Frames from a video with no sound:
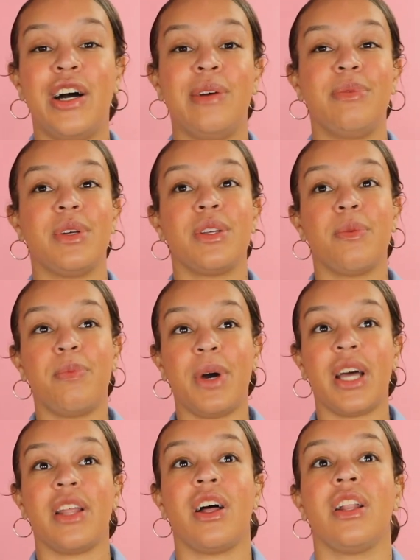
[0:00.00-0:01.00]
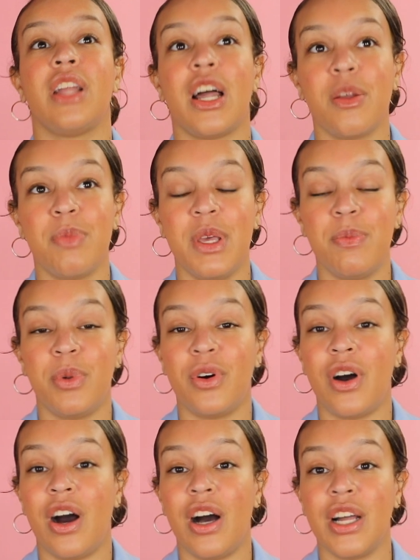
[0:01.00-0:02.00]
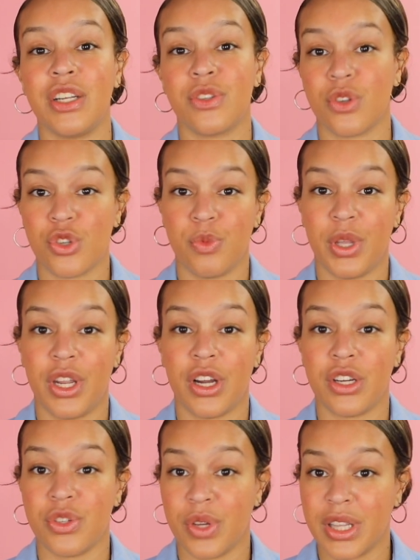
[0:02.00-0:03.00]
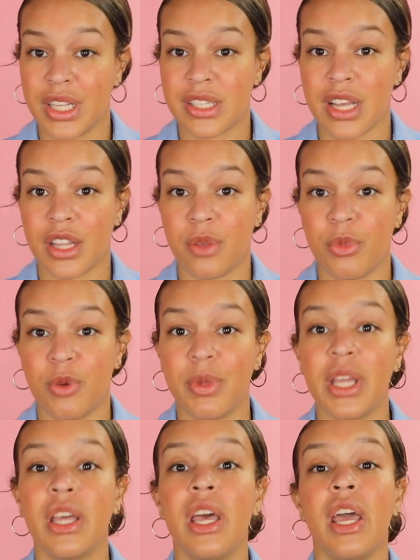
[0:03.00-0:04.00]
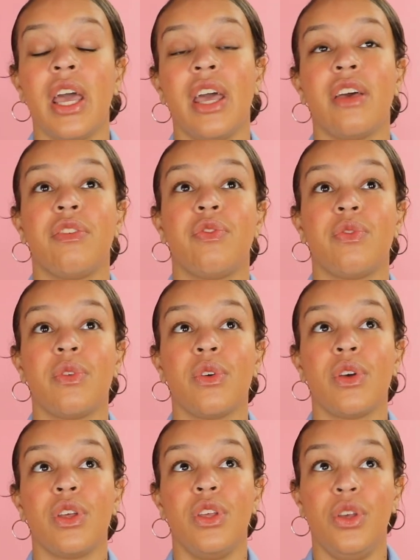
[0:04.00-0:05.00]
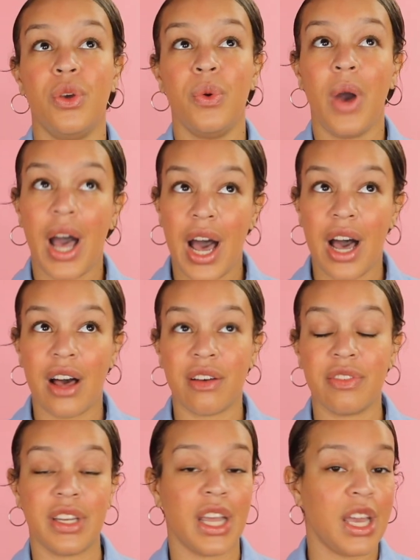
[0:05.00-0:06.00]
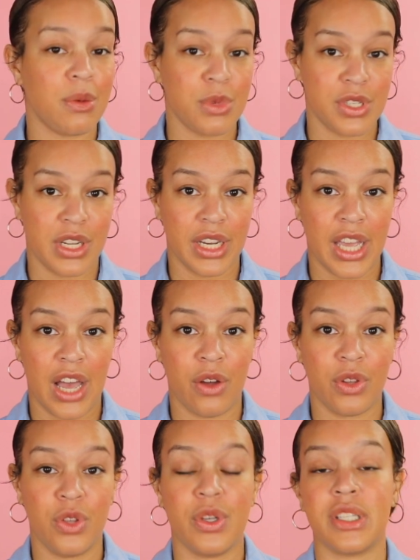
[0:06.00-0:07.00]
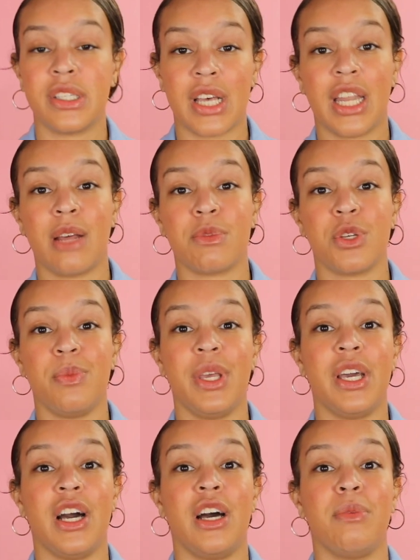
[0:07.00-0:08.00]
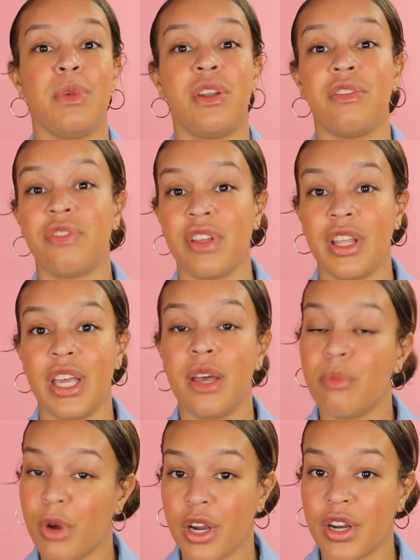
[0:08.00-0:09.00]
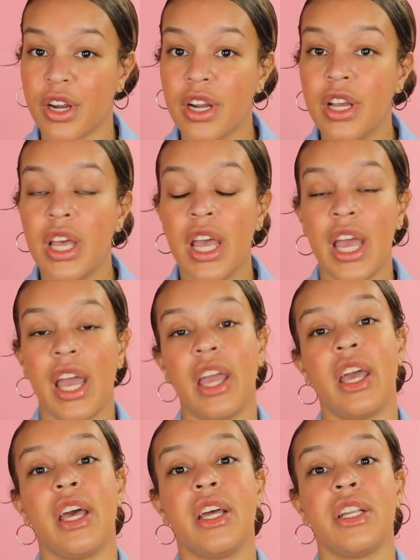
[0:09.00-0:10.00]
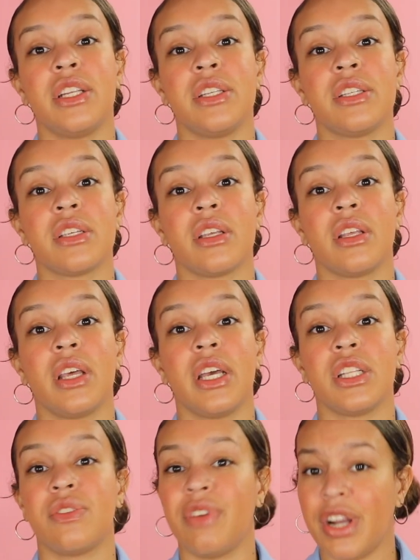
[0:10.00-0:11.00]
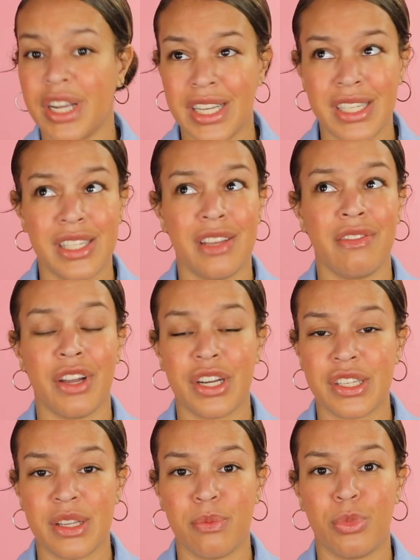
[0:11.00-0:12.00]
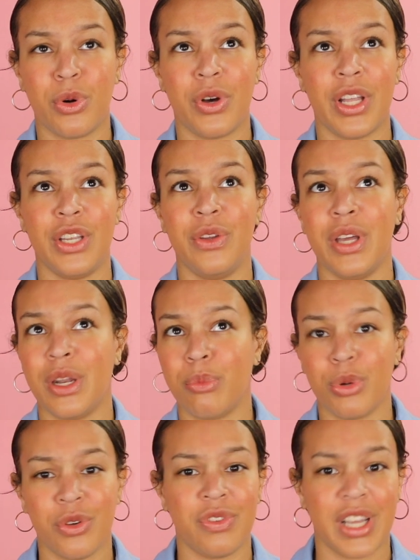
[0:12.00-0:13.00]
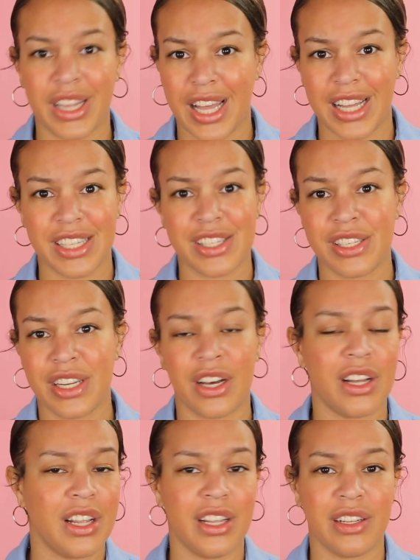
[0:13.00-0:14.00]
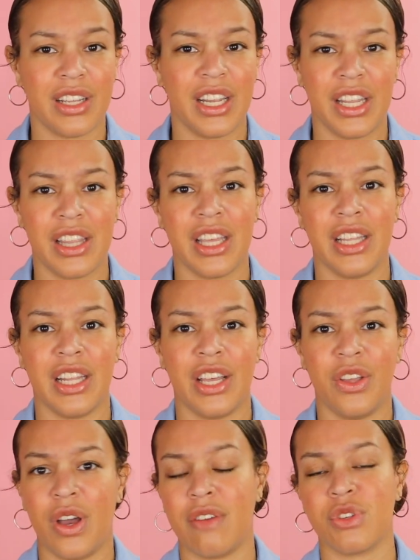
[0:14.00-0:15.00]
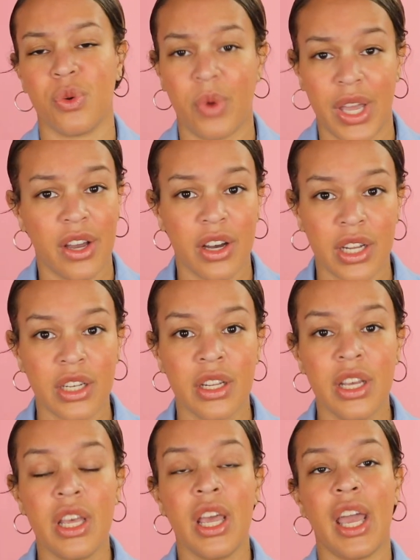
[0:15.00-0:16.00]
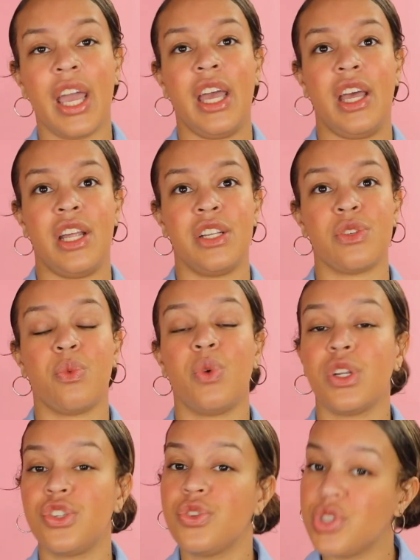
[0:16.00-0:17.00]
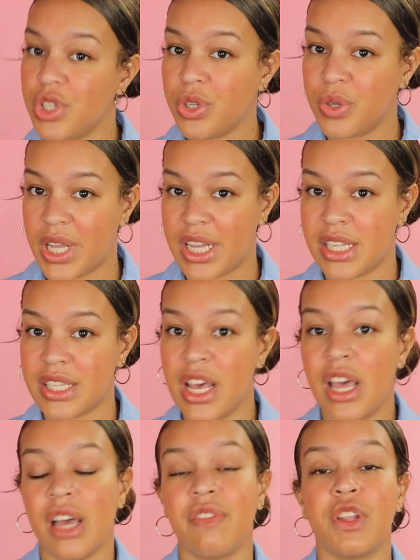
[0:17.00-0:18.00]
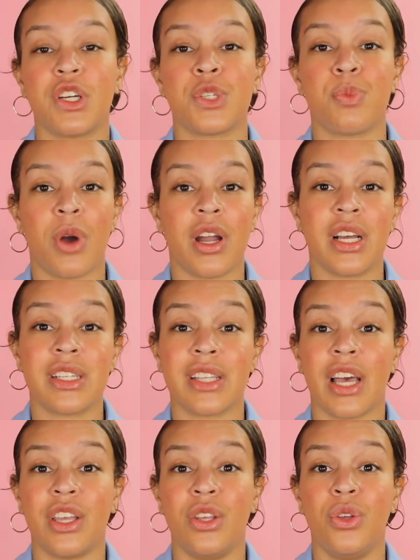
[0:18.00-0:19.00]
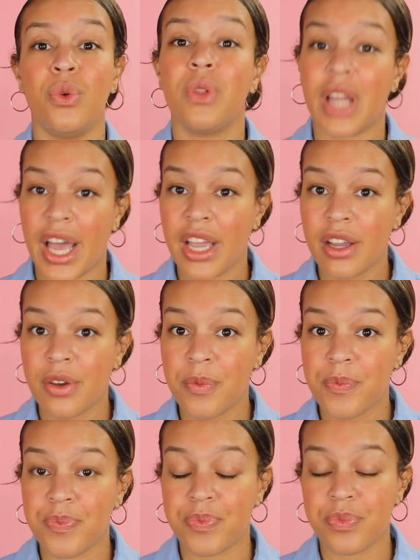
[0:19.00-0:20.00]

Um, but a lot of people on social media are doing this at the moment. If you have an Amazon account, you can sign up to become an affiliate marketer, and it's very easy, very simple, and you get approved like that. It's not anything that you have to wait on. And what you do is if there's products that you like